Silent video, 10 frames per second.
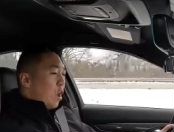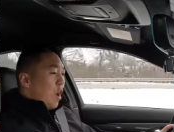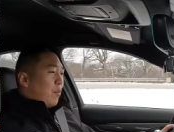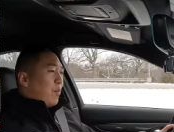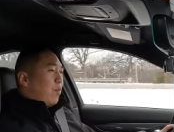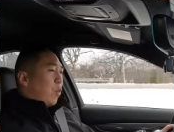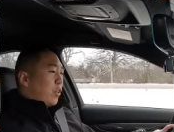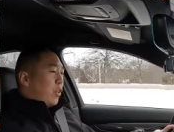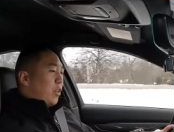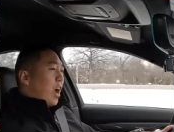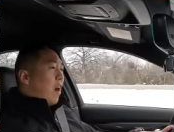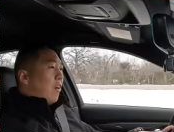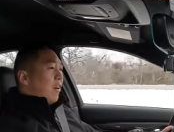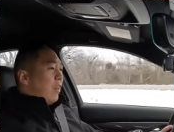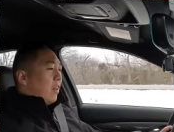it off, I'm in fourth gear
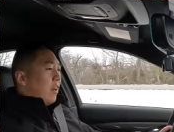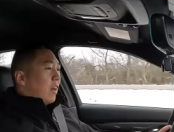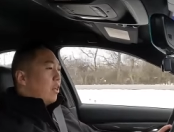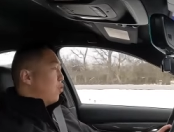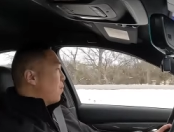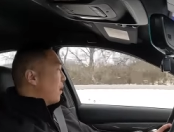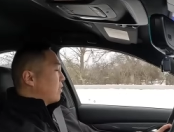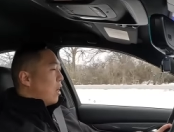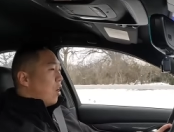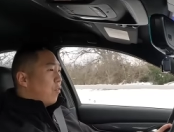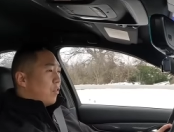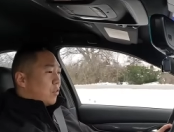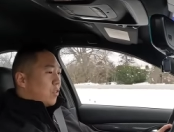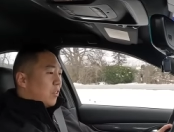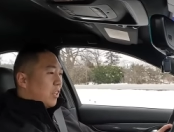now, I could do it myself.
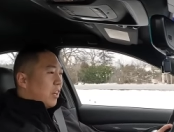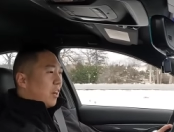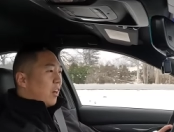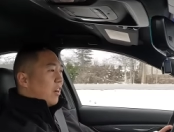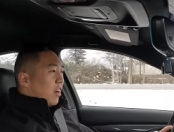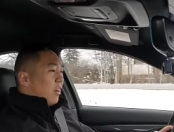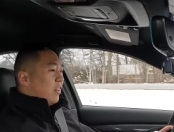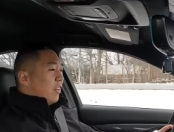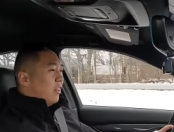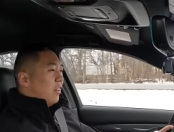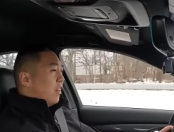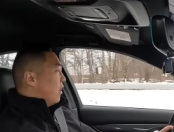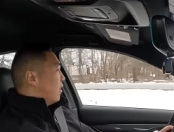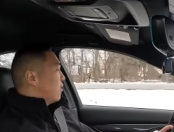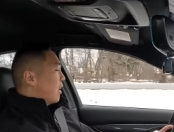There's third gear,
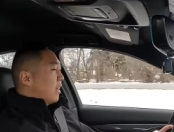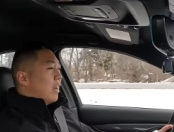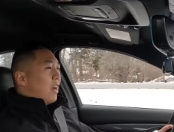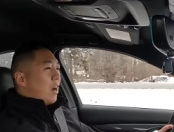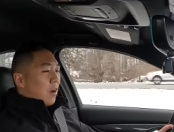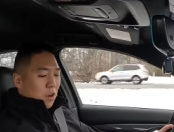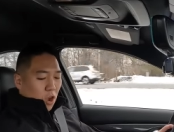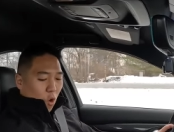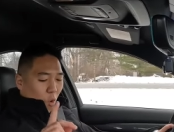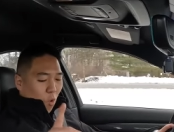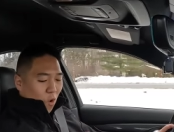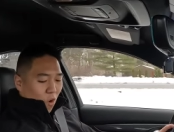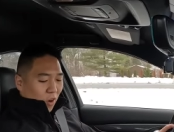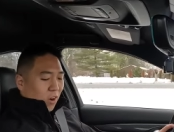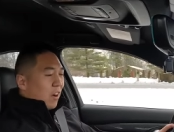second gear,
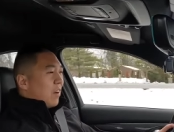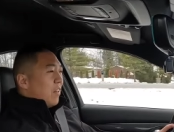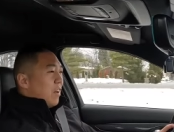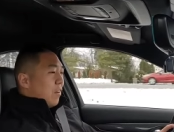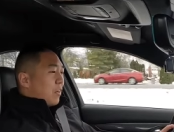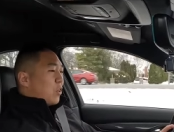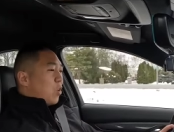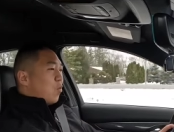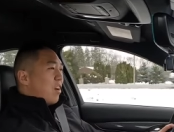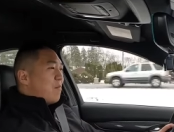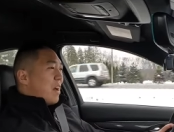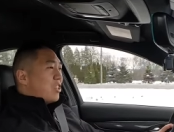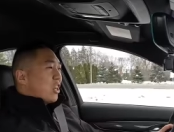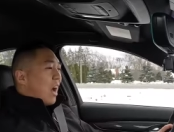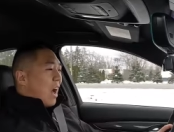or if I turn rev
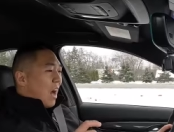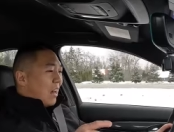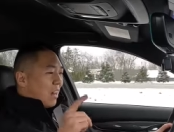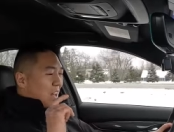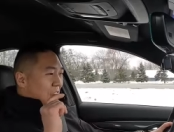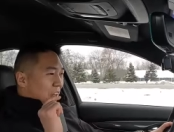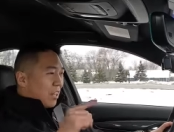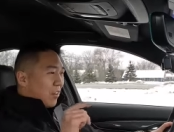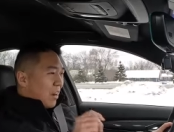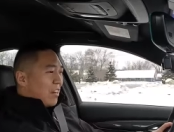matching on, the gear